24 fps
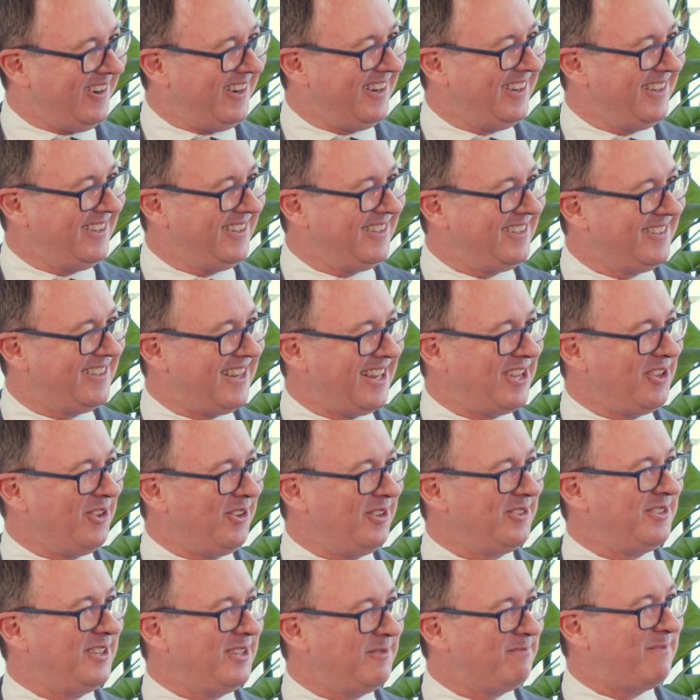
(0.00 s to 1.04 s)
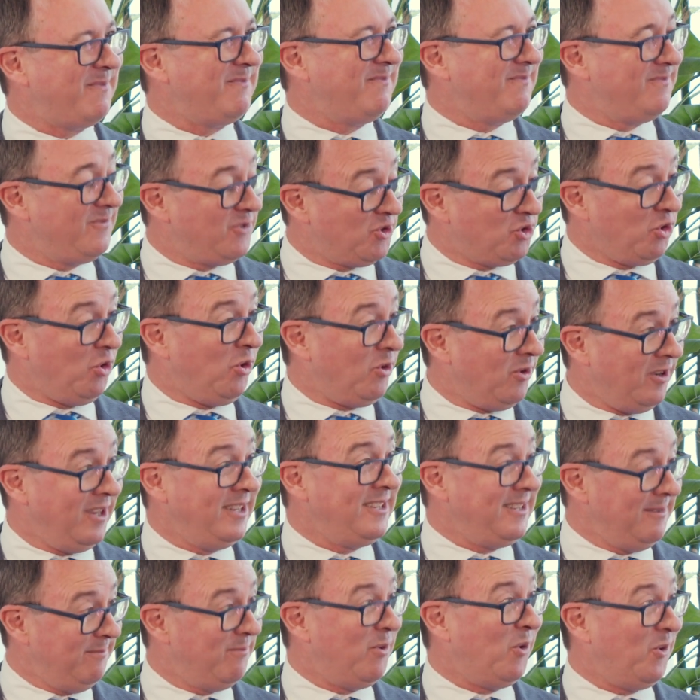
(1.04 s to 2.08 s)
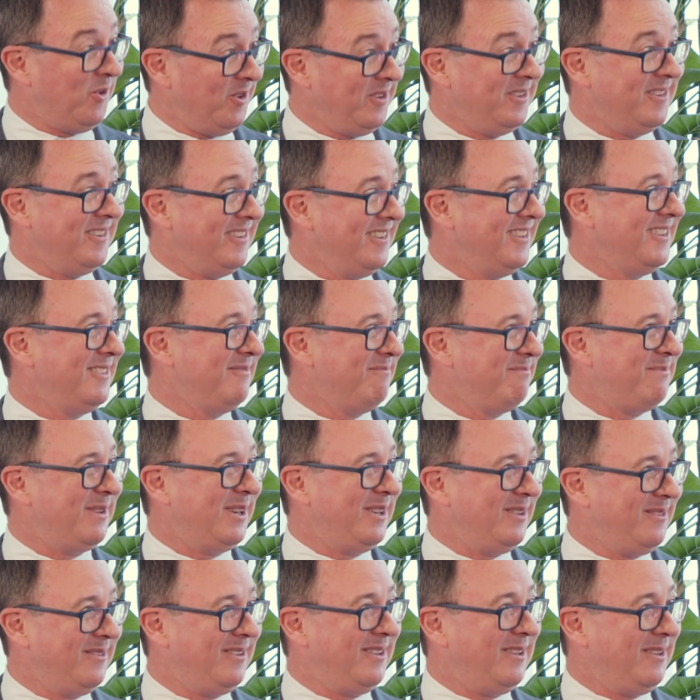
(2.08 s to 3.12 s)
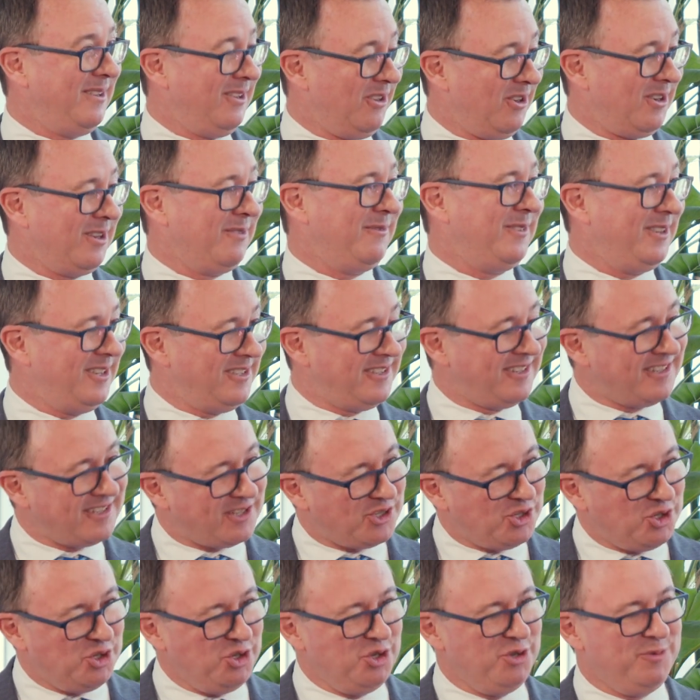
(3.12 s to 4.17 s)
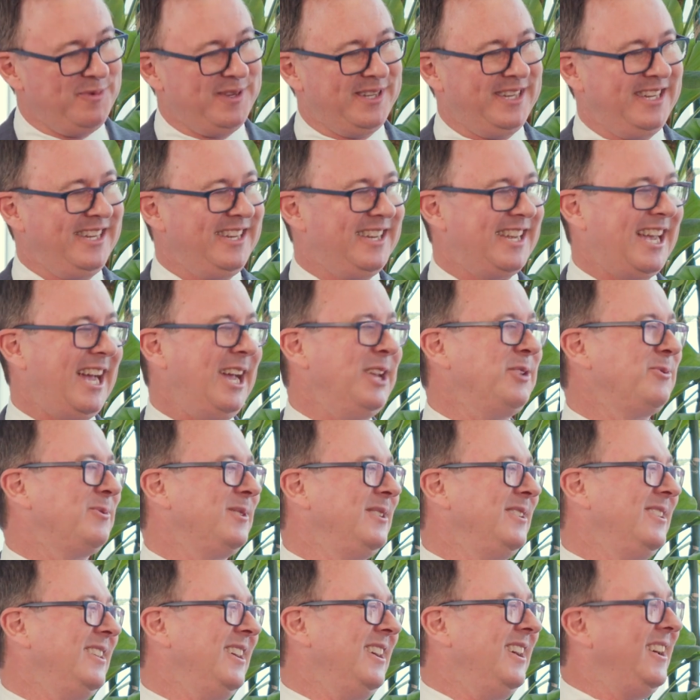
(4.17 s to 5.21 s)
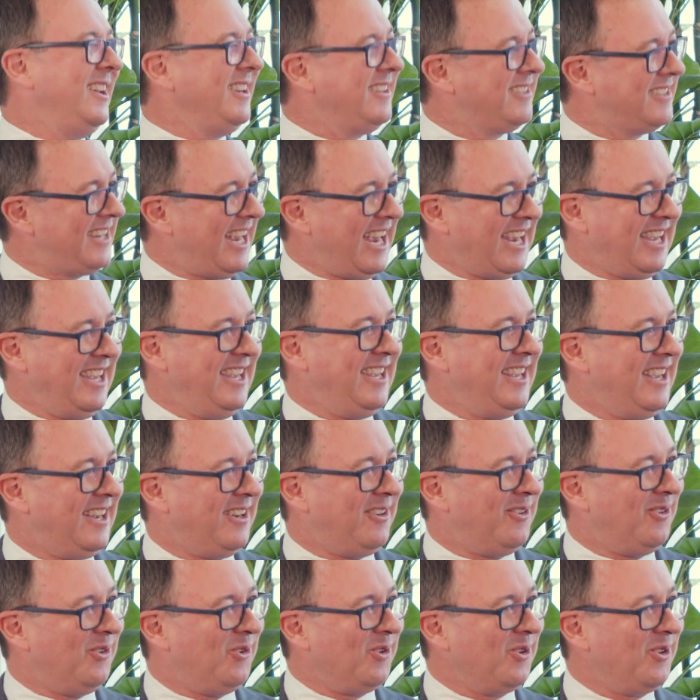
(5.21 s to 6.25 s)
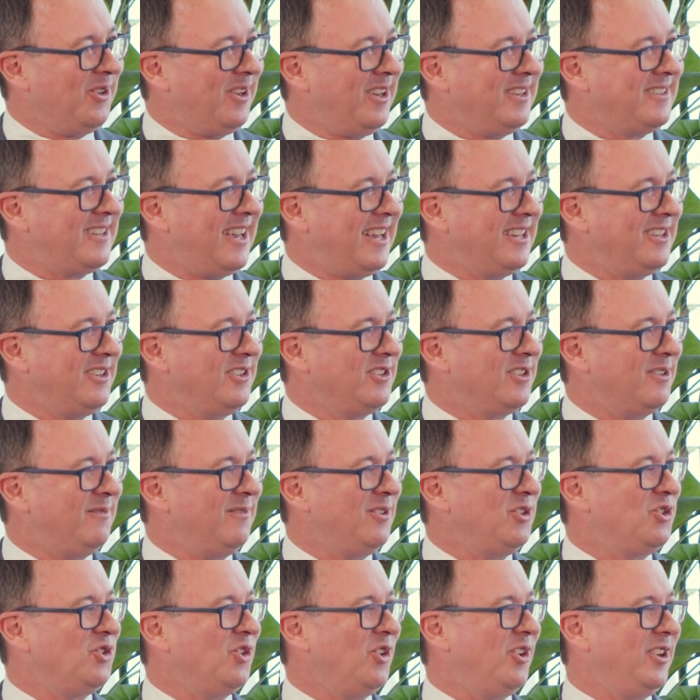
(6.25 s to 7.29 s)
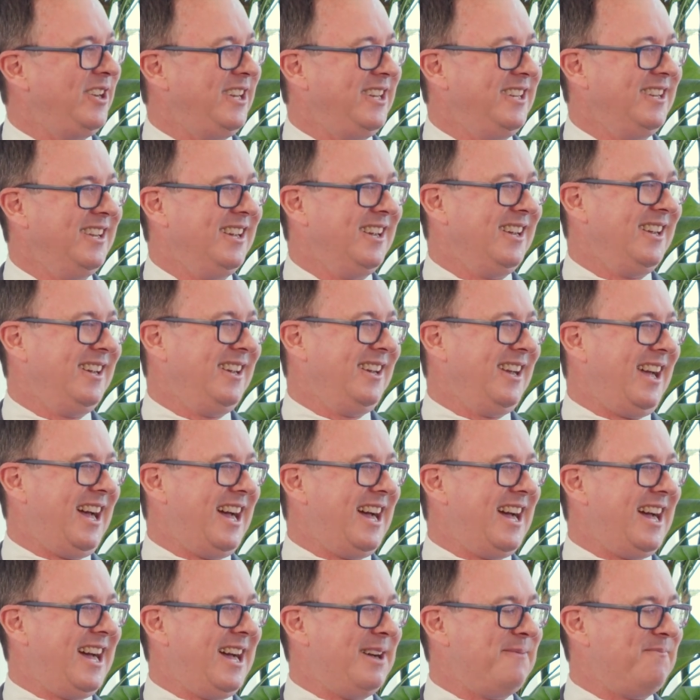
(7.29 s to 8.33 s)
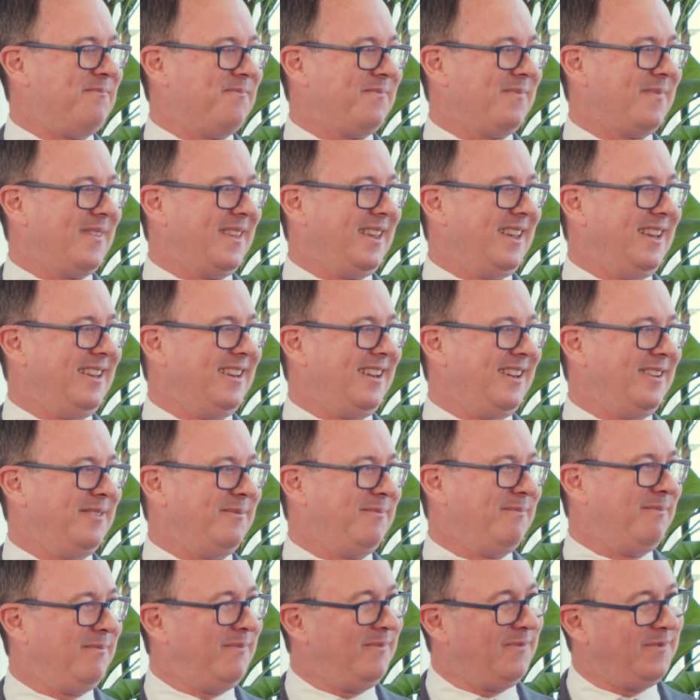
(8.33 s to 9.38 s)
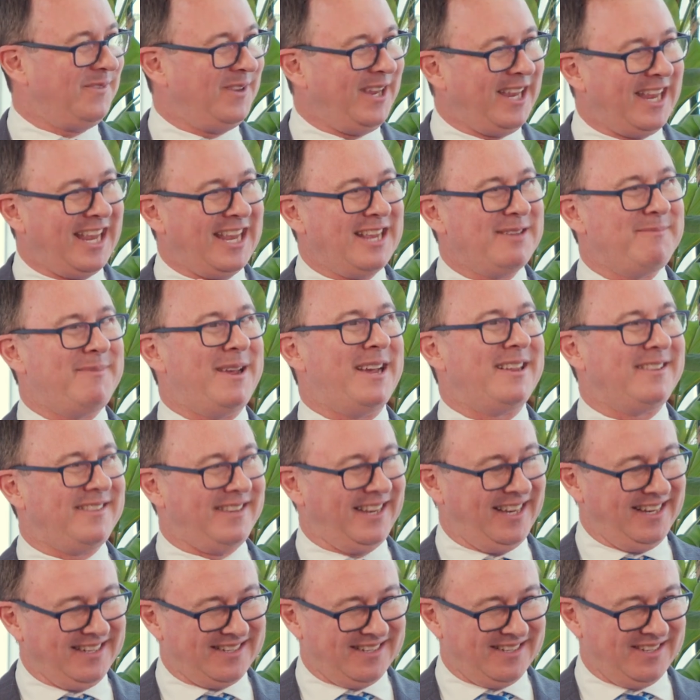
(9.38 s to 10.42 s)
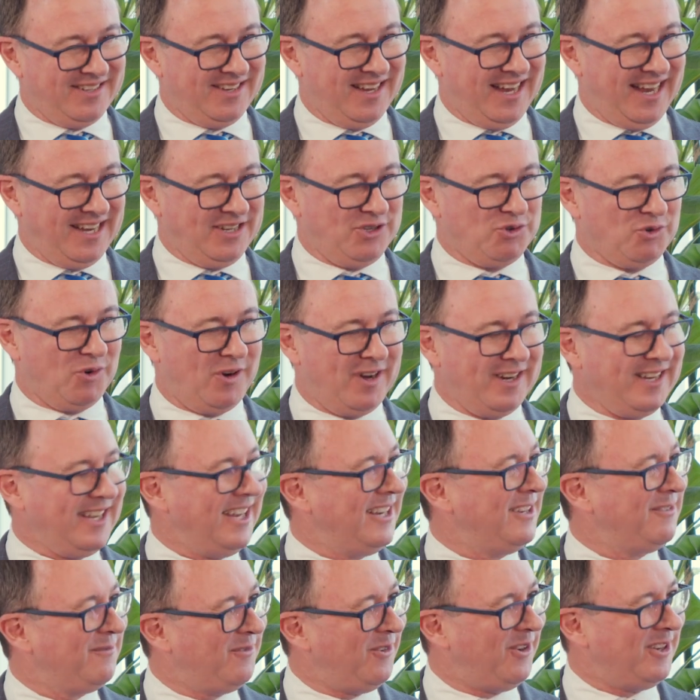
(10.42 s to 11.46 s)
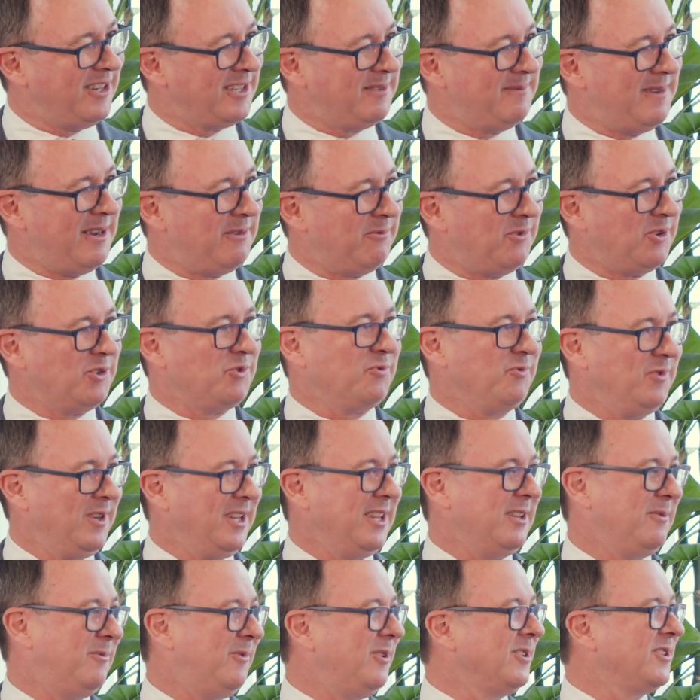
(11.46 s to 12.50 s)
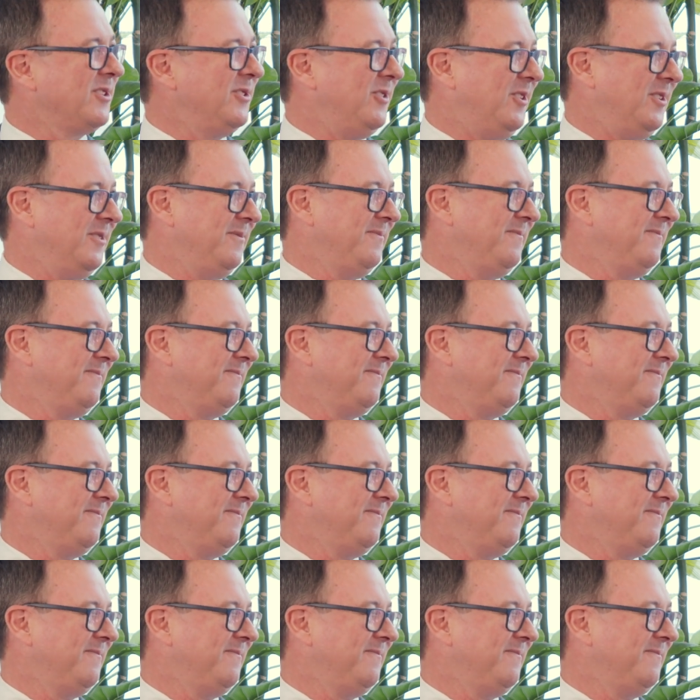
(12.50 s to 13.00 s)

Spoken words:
Right? Technology, sure, is important, but a lot of it is this human engagement, taking our organisations on the journey, you know, thinking about things and trying to get advice about what's real and what's not.